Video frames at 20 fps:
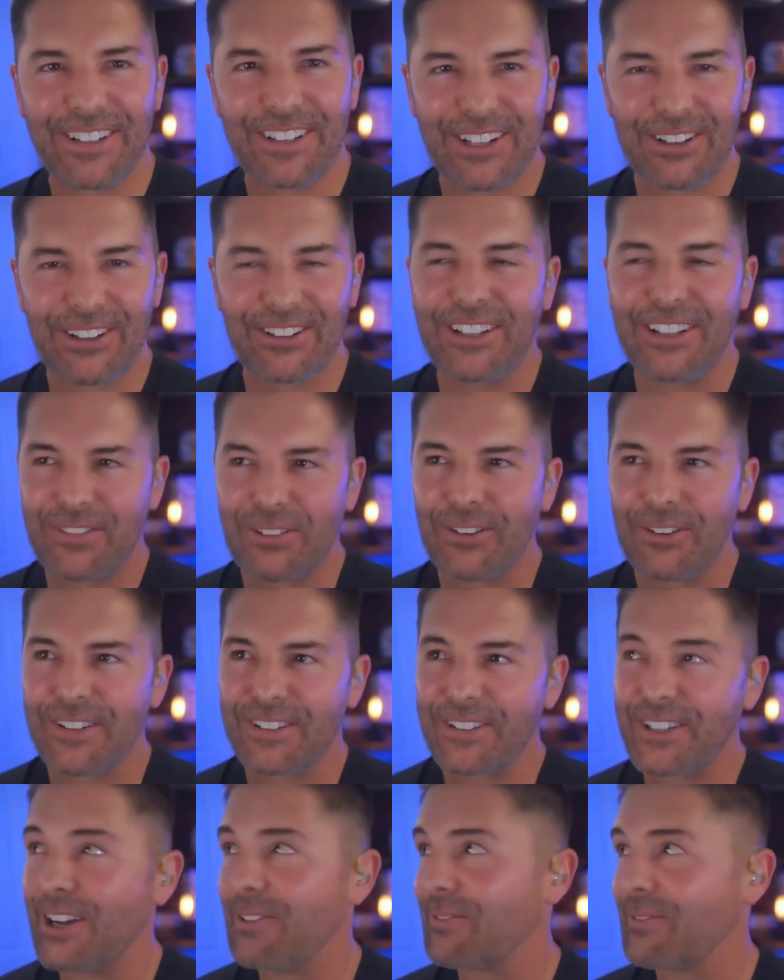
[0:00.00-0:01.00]
You're literally
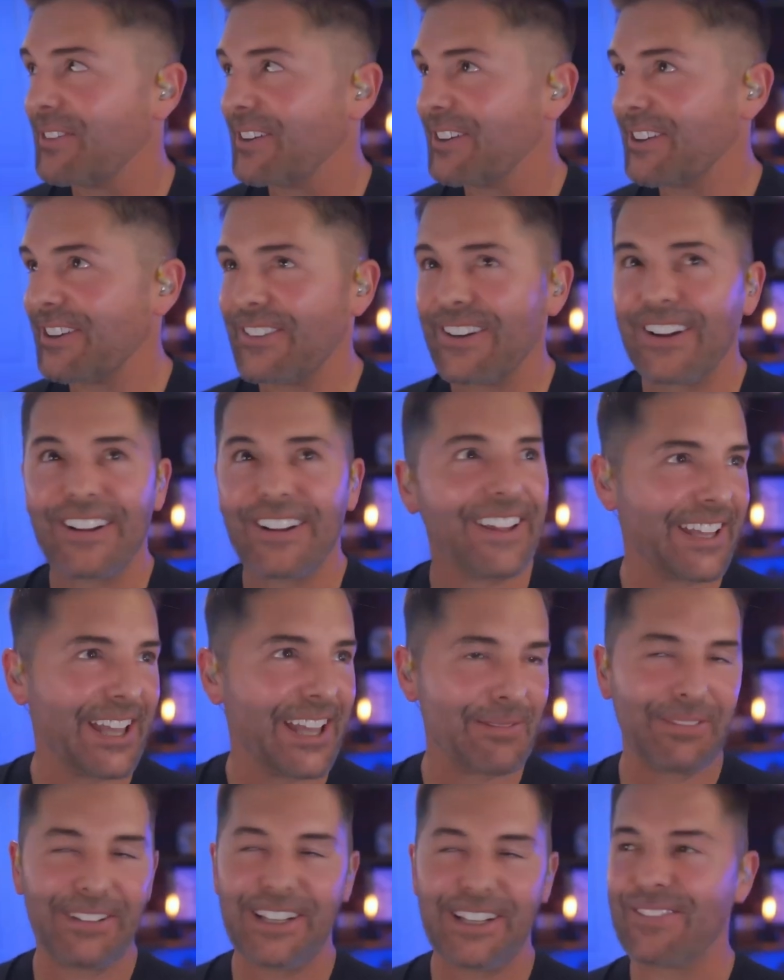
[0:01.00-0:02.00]
Forrest Gump running around. I
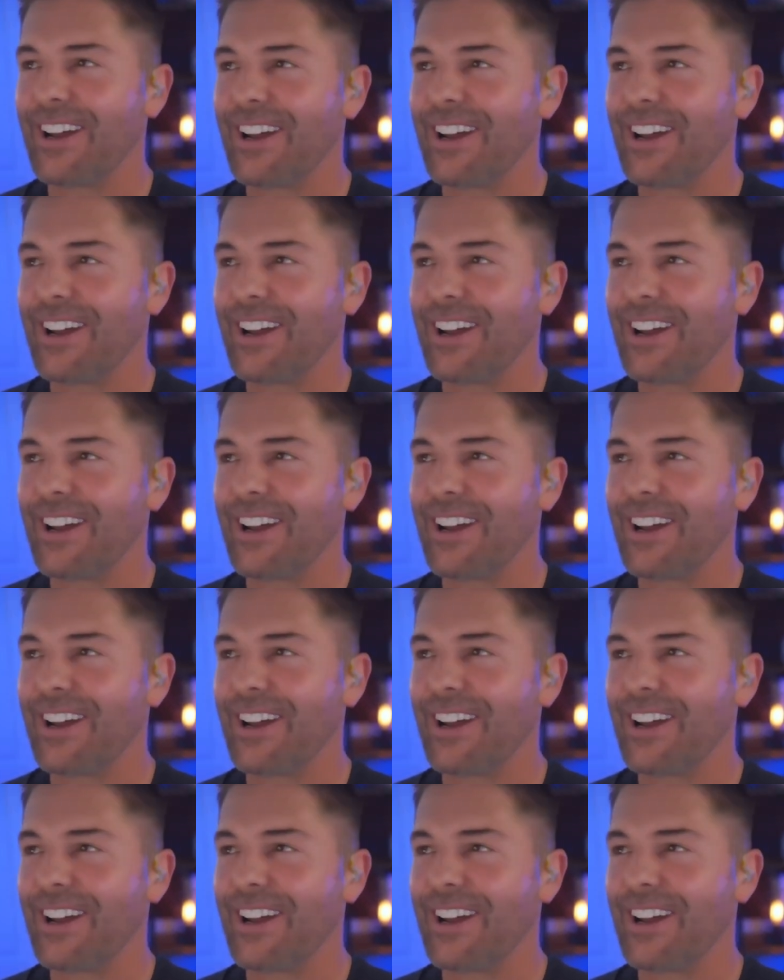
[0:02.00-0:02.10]
can't